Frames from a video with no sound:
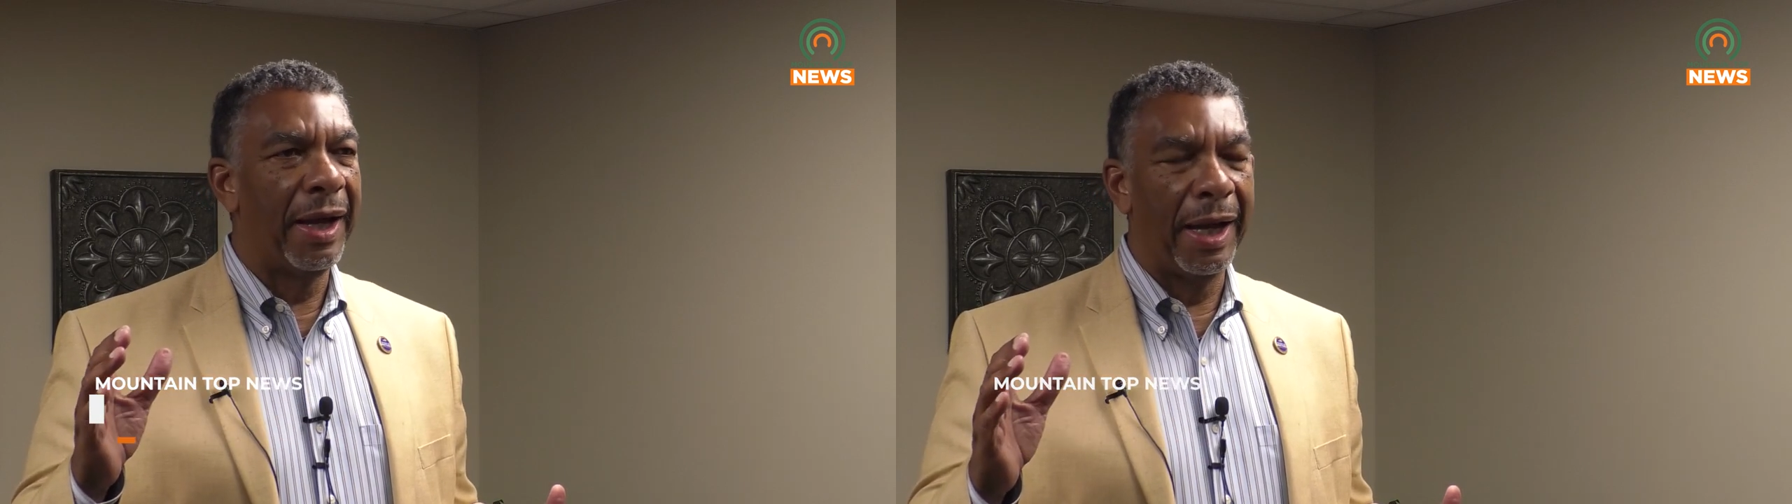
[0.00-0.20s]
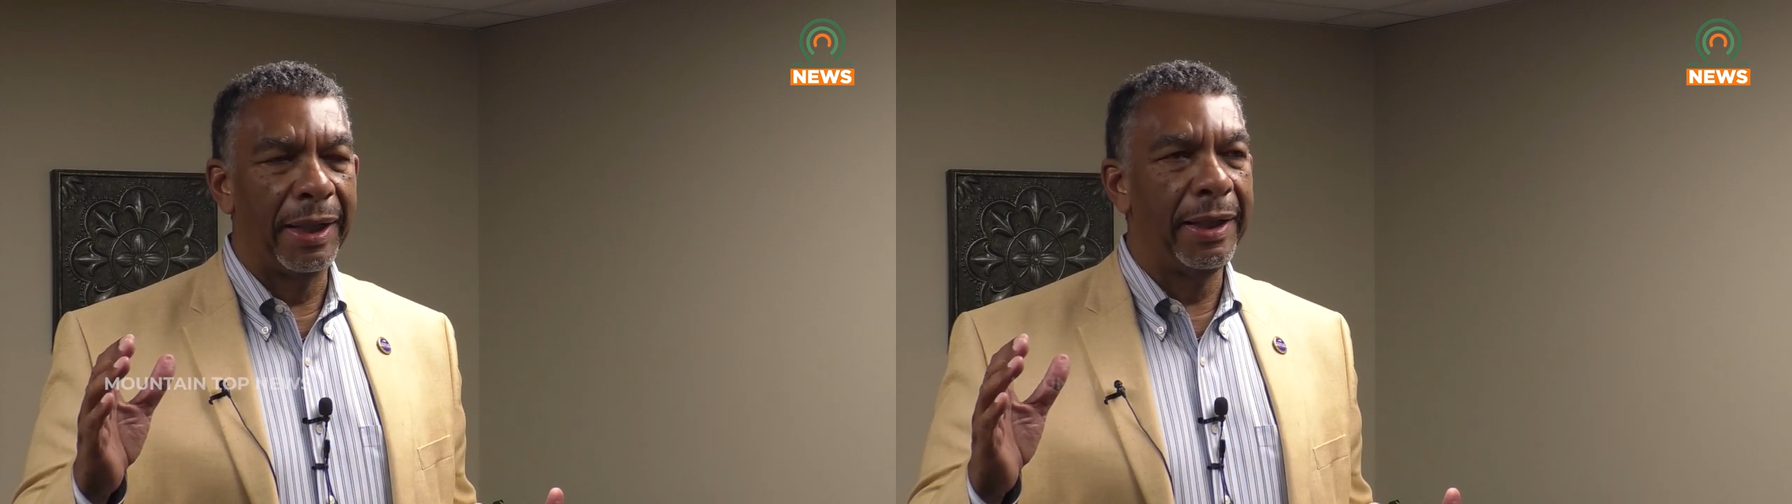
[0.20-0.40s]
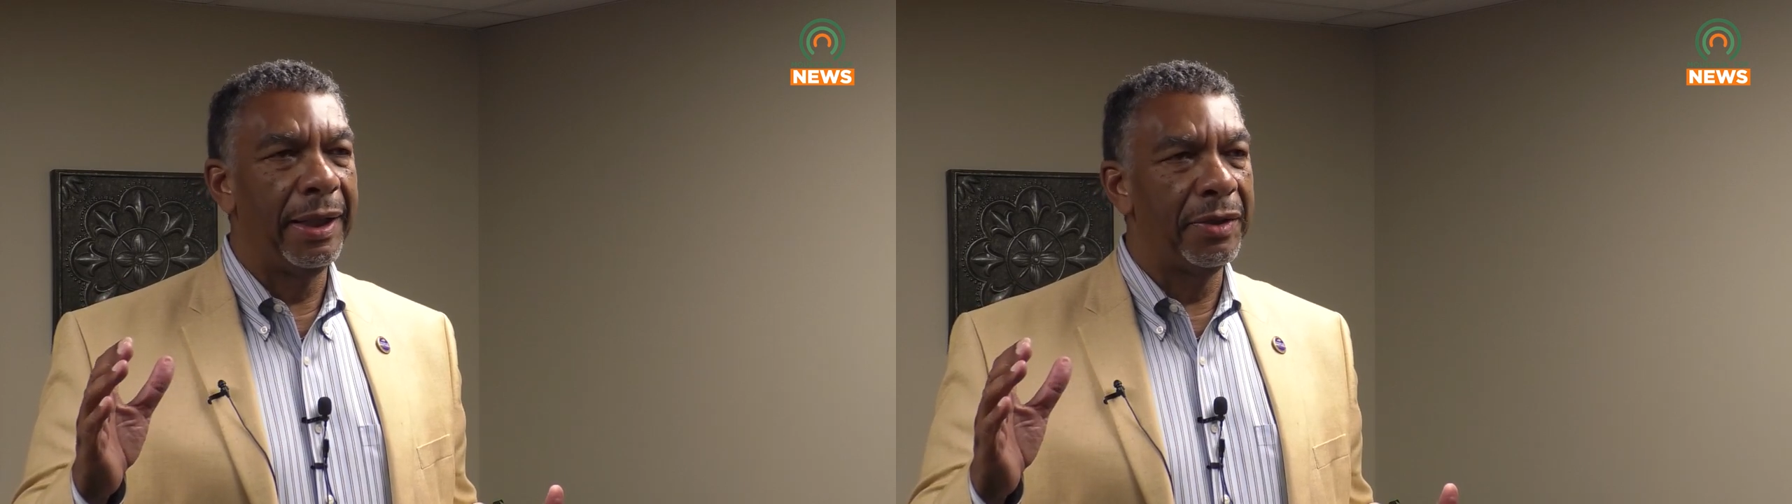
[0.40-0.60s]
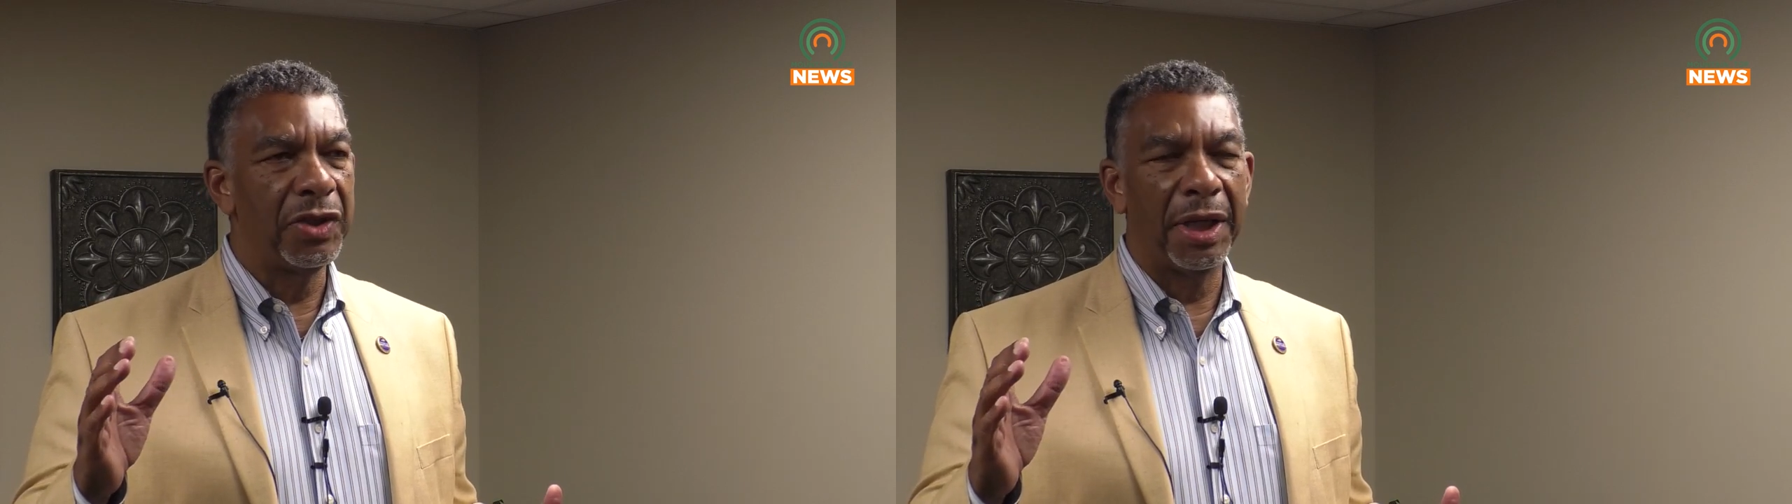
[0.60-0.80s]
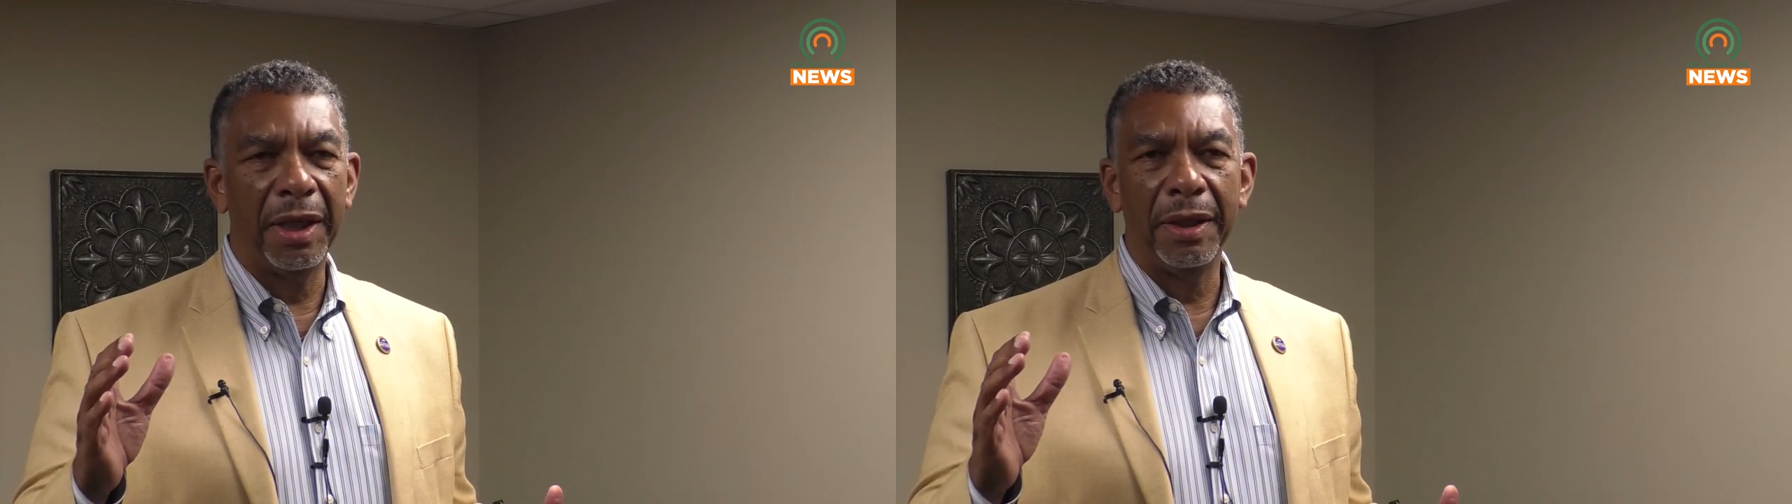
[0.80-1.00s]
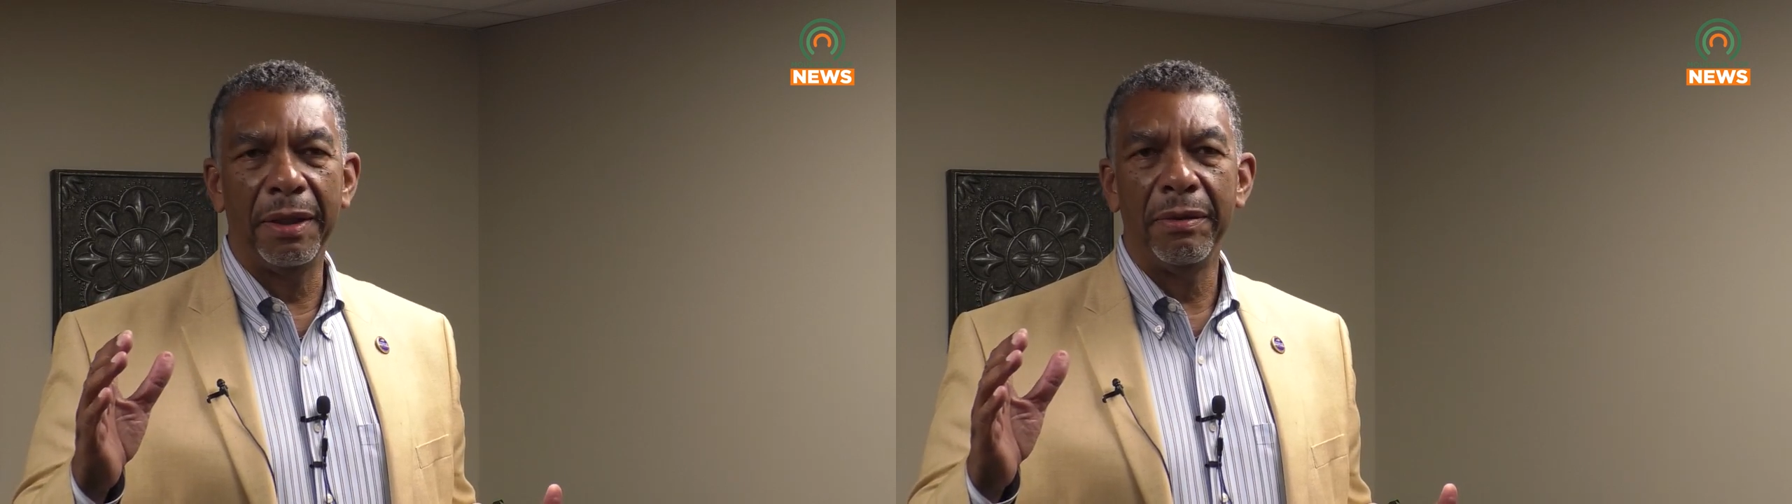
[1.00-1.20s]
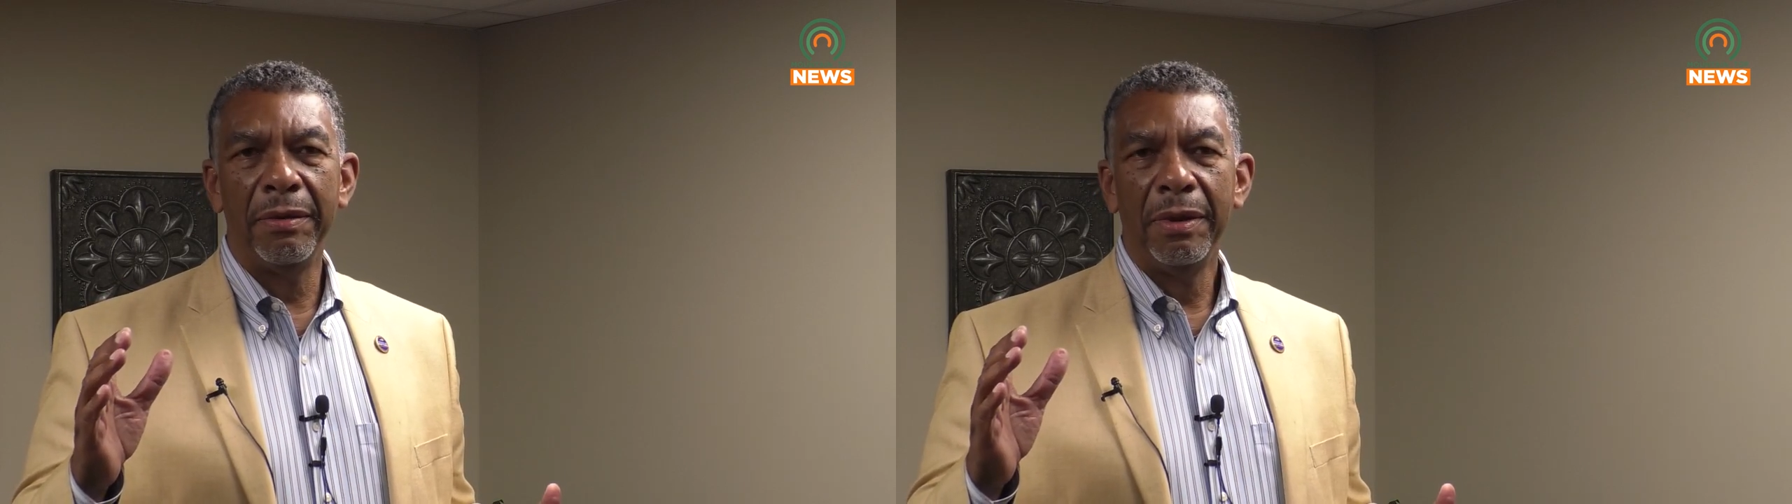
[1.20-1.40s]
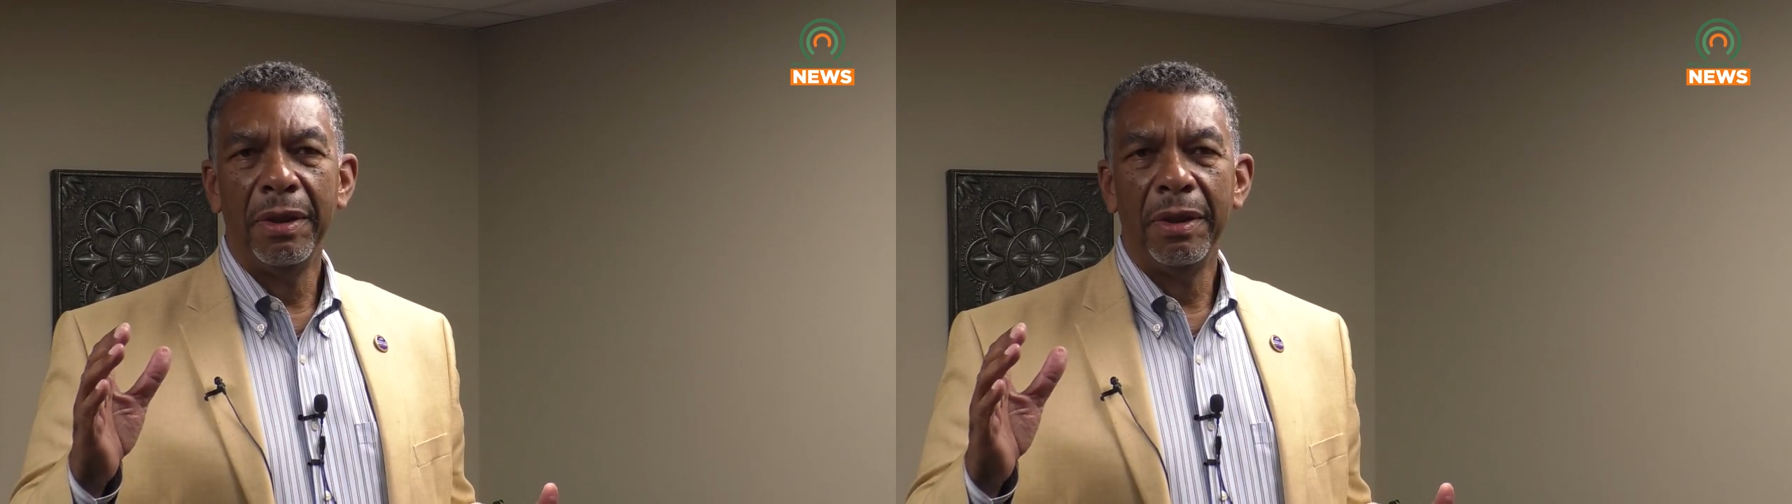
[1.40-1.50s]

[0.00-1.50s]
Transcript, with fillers: highly educated,